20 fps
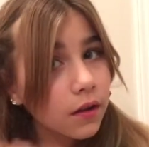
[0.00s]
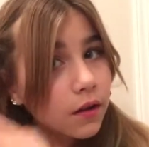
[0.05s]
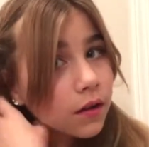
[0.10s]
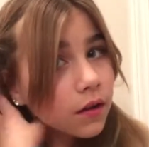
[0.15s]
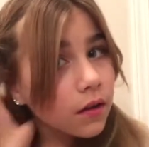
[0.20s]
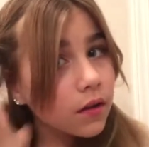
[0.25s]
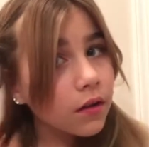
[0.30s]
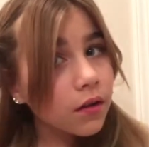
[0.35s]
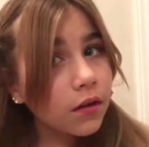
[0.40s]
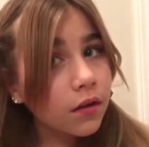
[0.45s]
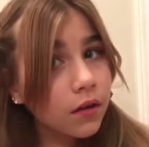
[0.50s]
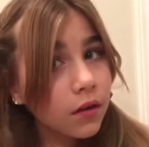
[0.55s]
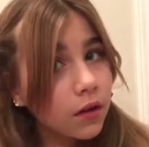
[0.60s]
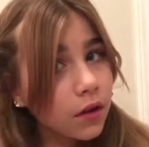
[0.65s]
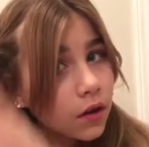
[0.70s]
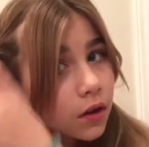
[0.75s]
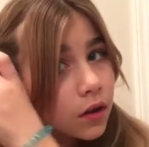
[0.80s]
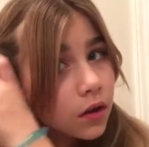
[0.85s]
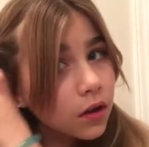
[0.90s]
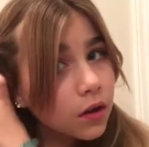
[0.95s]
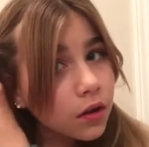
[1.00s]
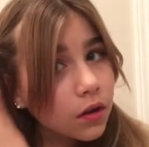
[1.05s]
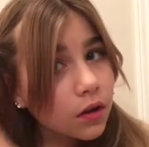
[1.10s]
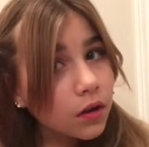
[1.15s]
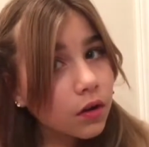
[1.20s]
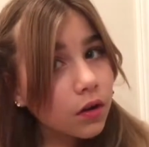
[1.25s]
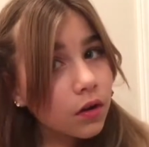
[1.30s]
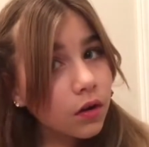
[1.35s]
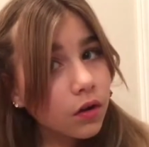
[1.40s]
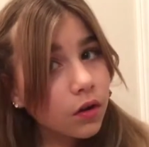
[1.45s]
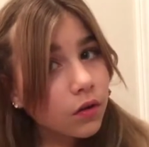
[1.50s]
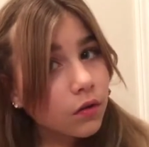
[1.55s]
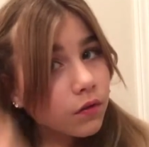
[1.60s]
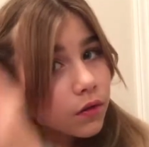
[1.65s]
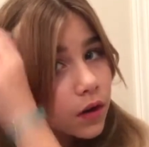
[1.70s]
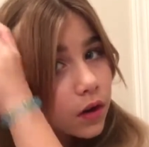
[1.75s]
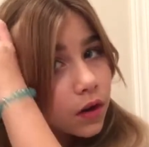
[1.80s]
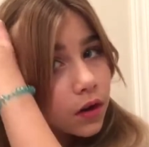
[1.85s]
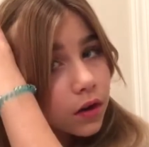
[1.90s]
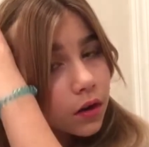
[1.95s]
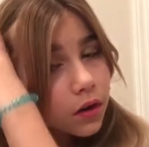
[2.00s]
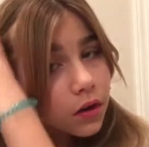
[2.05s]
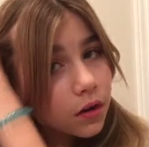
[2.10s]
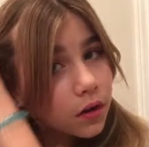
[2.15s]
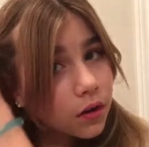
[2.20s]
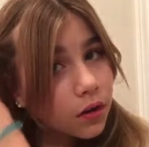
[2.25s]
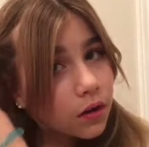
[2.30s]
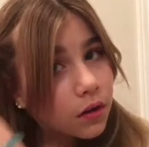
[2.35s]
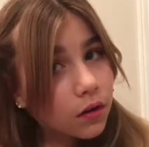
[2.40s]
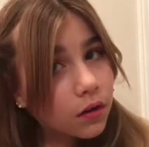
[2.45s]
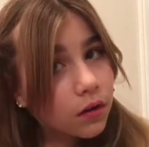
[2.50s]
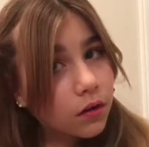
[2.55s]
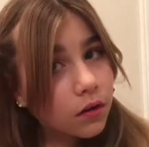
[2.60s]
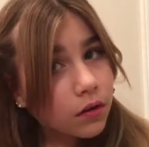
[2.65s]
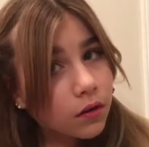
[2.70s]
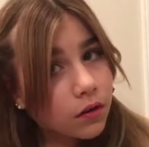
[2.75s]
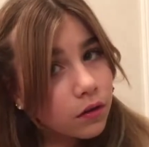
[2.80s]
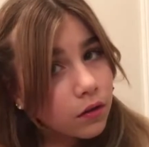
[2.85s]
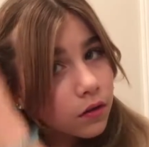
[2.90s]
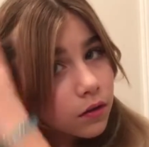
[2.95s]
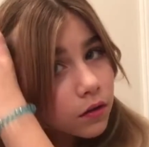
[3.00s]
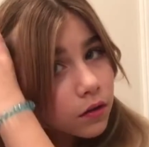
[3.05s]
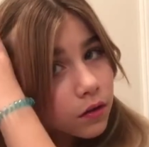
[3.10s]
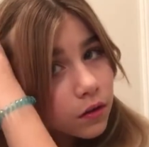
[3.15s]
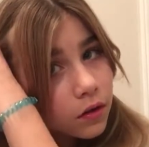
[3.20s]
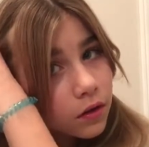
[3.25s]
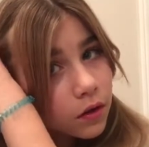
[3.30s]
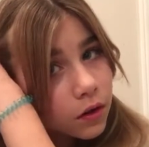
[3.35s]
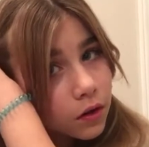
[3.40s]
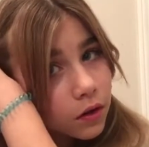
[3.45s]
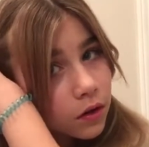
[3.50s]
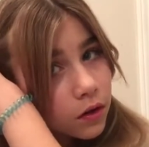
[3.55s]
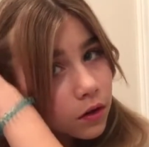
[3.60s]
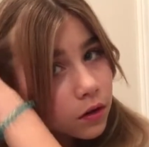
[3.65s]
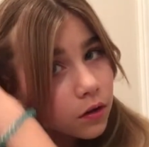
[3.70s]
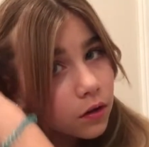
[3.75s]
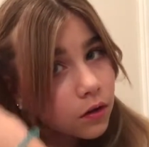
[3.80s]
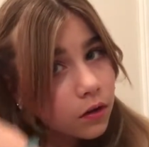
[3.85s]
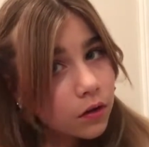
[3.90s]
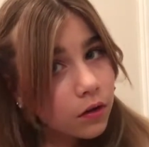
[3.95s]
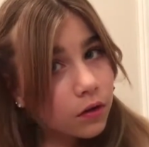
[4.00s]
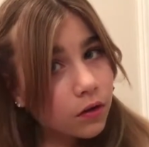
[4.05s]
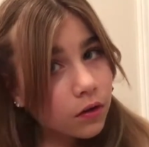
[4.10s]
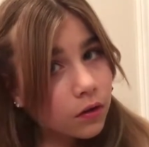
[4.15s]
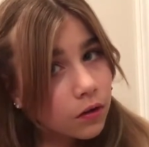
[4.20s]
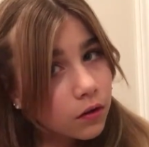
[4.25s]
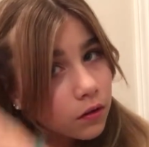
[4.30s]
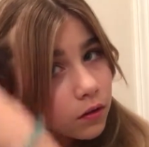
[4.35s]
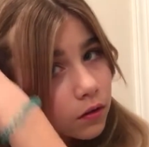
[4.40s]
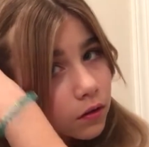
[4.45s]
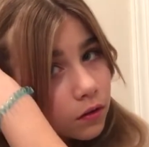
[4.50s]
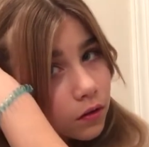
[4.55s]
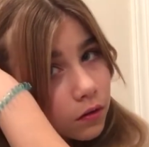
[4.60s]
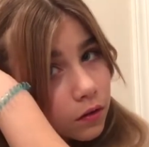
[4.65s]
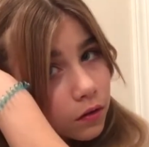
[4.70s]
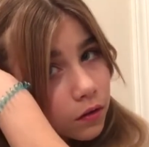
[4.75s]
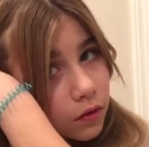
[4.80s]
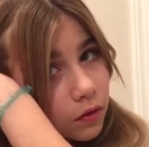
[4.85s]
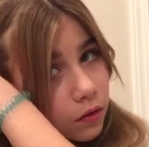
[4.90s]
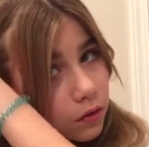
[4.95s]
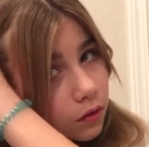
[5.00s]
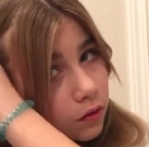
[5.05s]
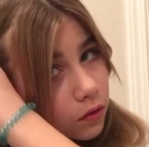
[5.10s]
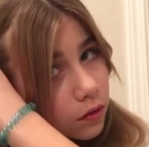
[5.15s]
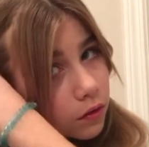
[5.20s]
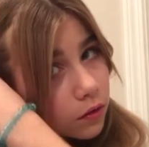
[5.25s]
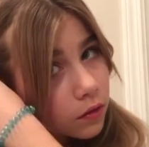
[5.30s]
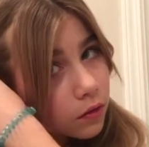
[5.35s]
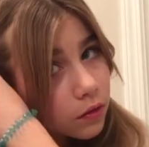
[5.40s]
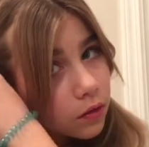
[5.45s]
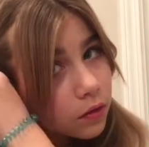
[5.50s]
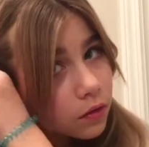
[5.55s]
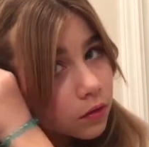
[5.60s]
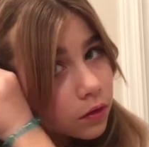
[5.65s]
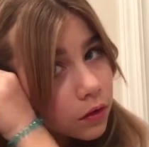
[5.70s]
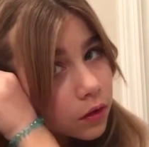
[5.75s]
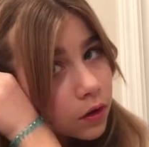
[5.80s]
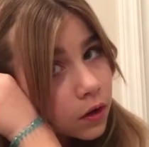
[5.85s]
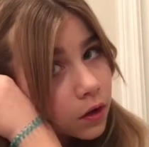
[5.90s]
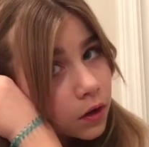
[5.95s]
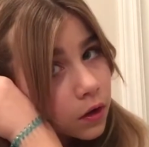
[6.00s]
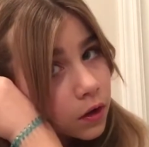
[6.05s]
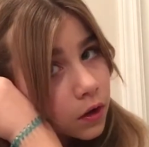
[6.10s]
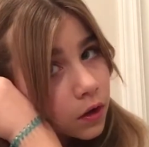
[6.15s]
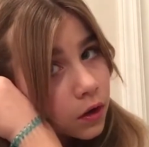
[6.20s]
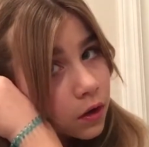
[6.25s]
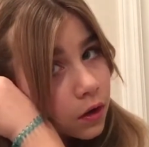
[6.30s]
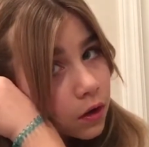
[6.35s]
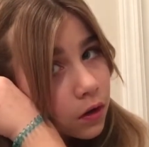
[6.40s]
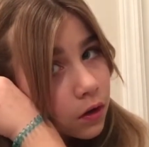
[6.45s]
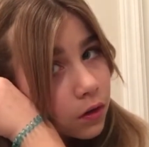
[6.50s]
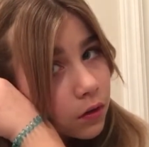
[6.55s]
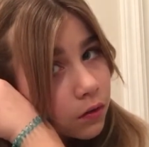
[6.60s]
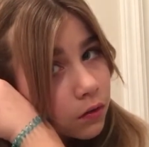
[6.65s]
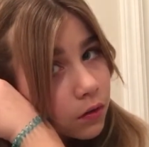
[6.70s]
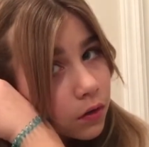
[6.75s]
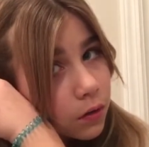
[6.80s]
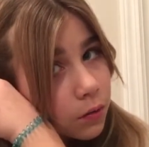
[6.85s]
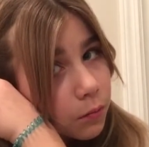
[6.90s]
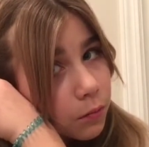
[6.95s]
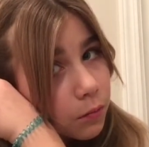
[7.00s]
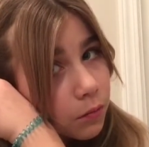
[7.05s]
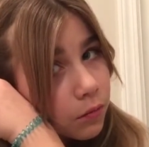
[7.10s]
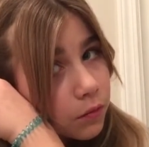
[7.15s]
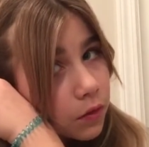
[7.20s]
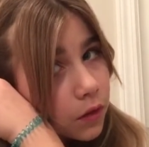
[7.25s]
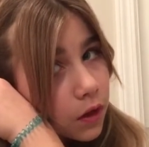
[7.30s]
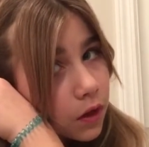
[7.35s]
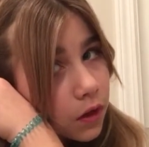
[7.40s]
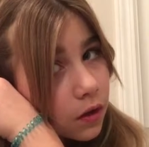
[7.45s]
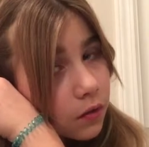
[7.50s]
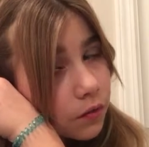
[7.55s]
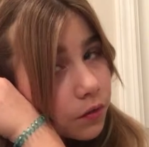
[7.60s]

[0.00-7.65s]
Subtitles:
[no speech]